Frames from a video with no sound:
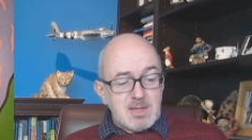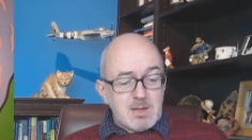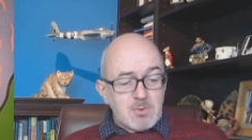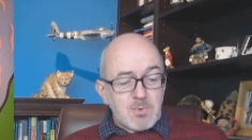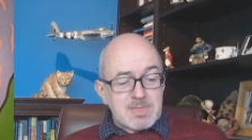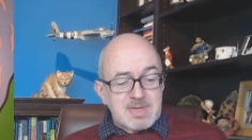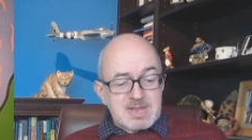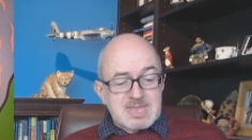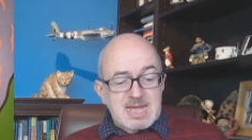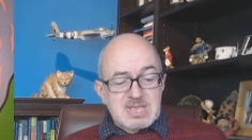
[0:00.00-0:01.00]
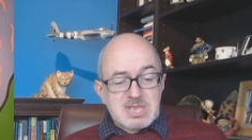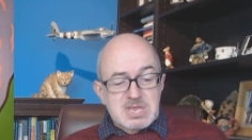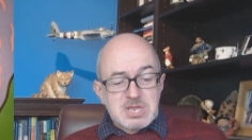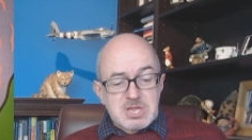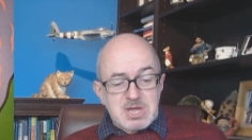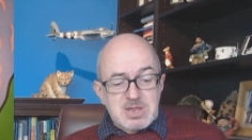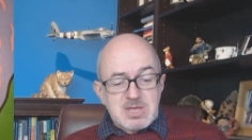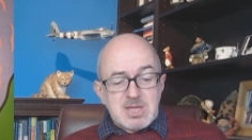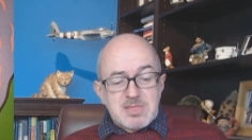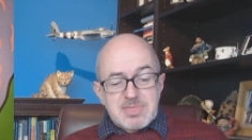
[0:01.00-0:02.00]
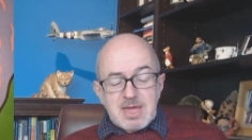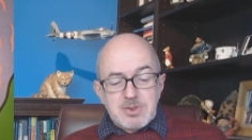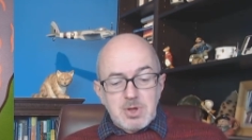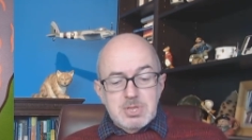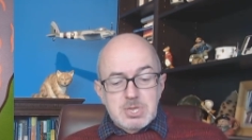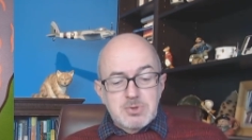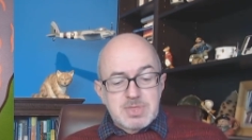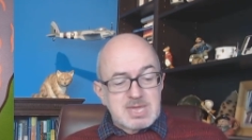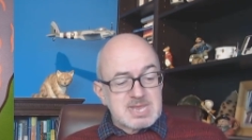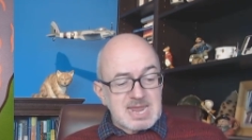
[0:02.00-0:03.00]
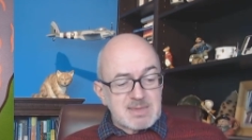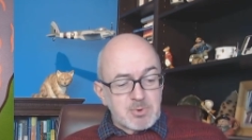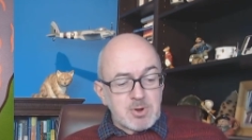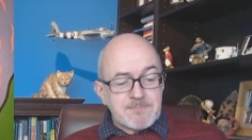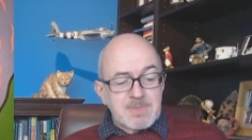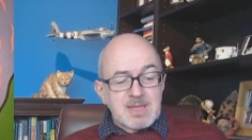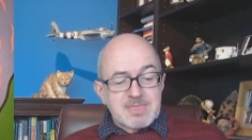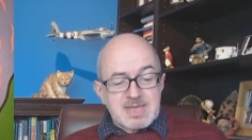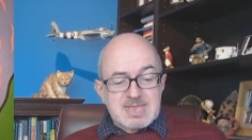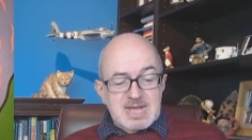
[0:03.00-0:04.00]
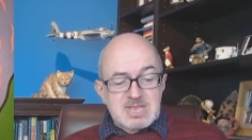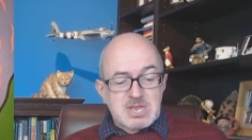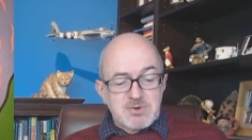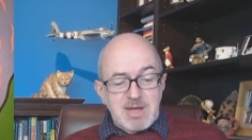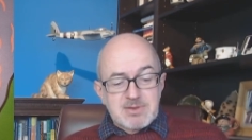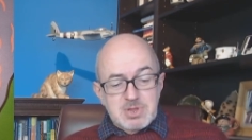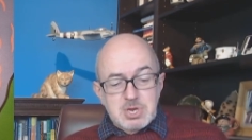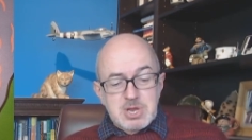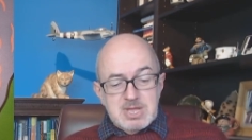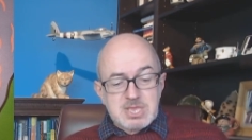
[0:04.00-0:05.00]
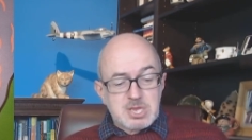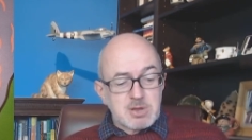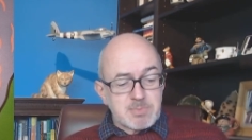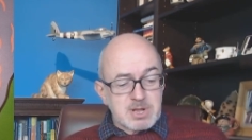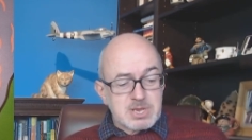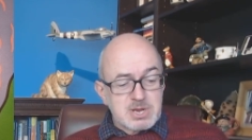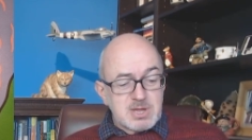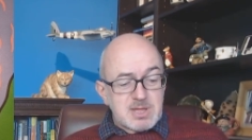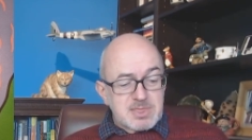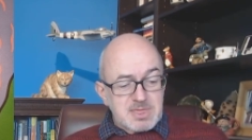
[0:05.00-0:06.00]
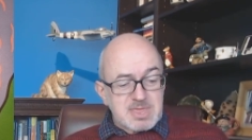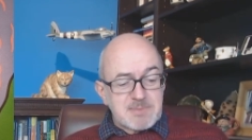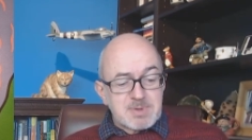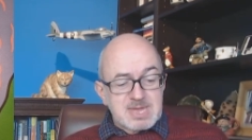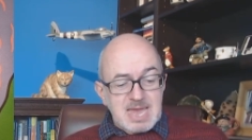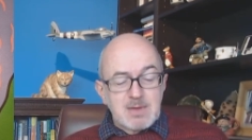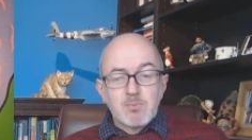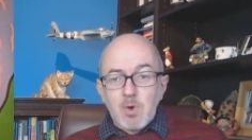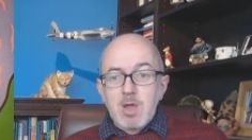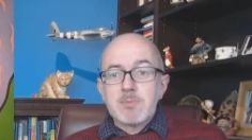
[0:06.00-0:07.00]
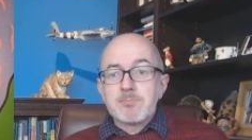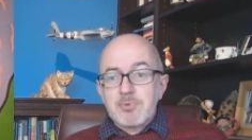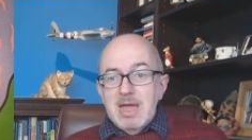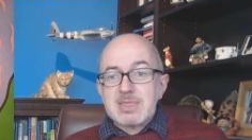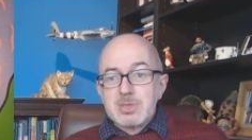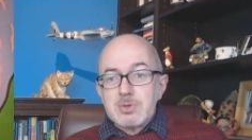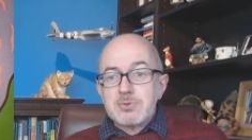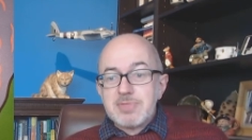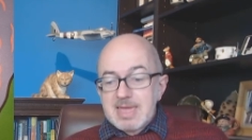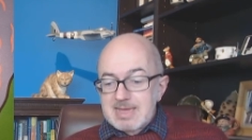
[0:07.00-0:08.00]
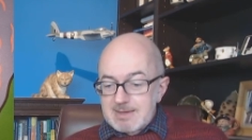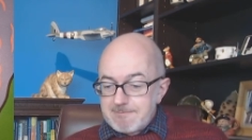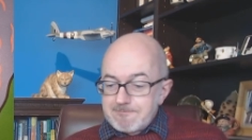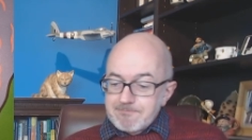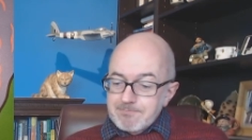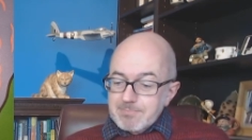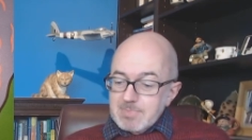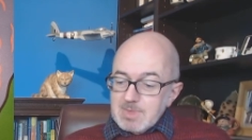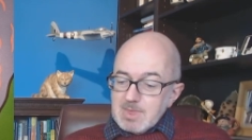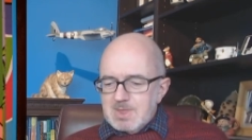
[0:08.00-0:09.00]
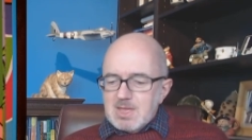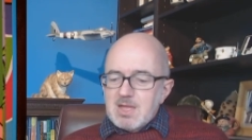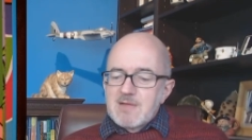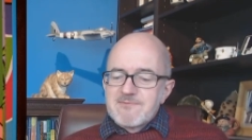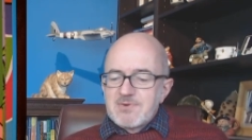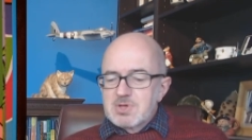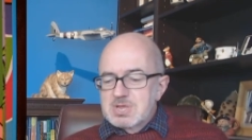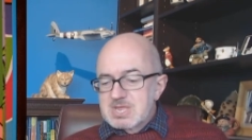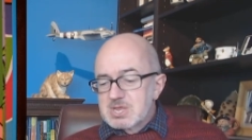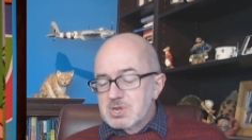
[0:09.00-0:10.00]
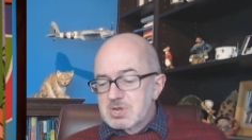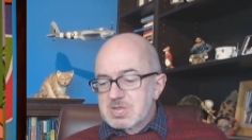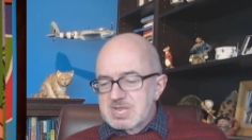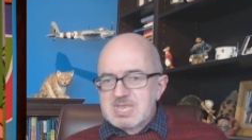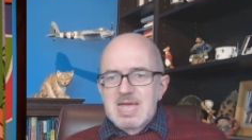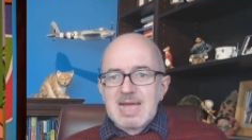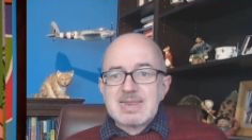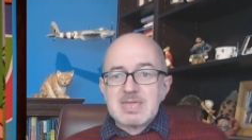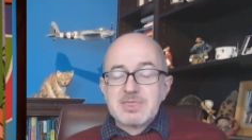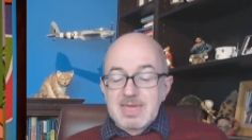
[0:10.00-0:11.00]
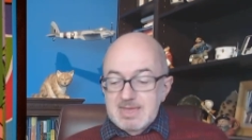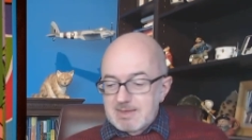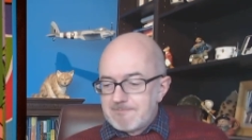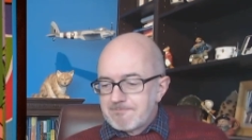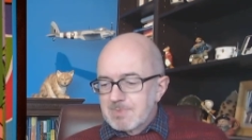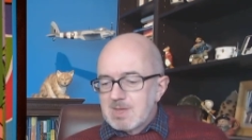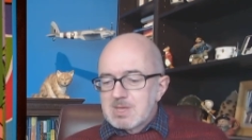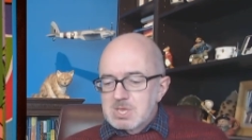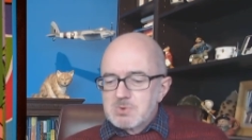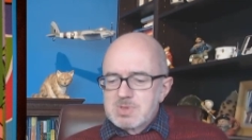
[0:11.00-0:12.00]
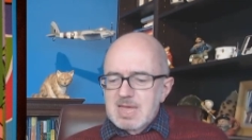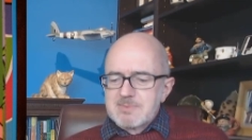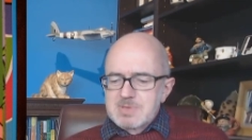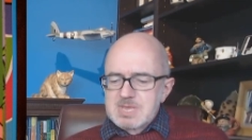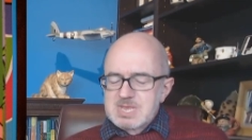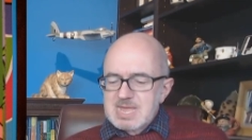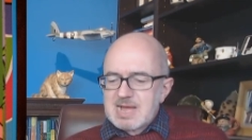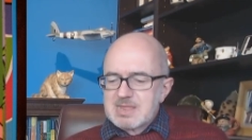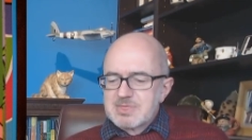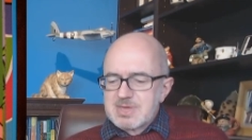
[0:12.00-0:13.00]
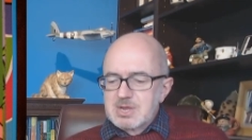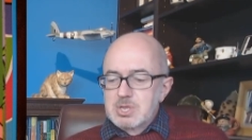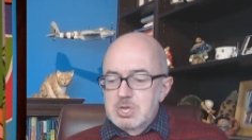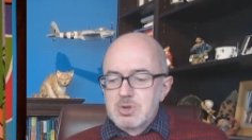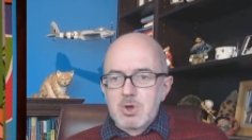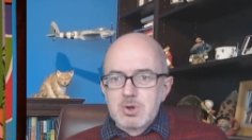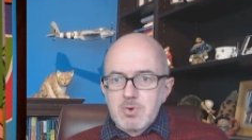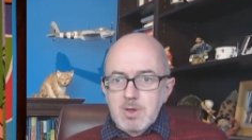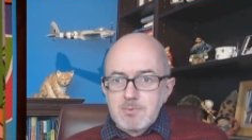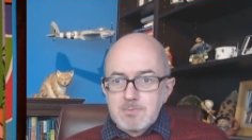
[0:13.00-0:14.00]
When their dance is done, they're not two things anymore. They danced around and shared so much that they became one brand new thing. At first, it's just a tiny thing. Sometimes this tiny thing does not grow.